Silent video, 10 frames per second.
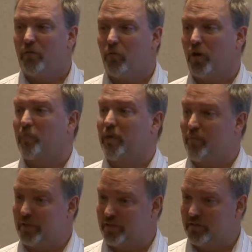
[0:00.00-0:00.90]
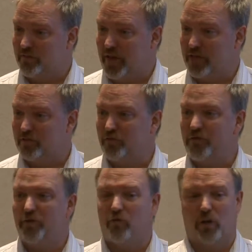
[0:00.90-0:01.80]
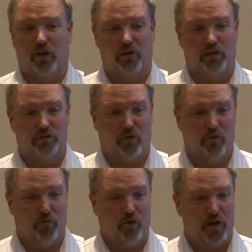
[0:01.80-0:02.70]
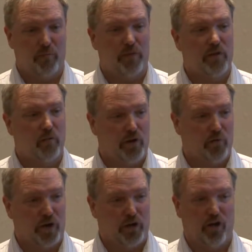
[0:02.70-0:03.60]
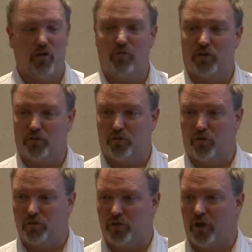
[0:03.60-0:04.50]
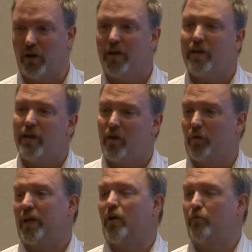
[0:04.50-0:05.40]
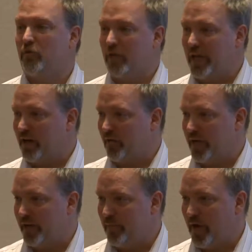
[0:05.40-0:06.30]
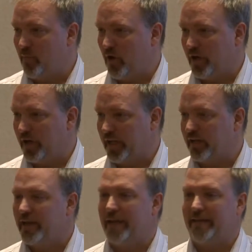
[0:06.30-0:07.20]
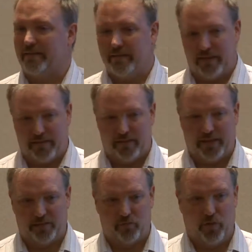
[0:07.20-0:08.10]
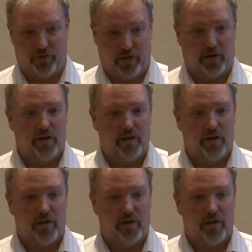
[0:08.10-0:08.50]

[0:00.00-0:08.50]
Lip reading: We're going to be a business advisor to you. We're going to look at your overall company, where you want to go, what your goals are, and we're going to help you layer in inbound marketing and the things with it.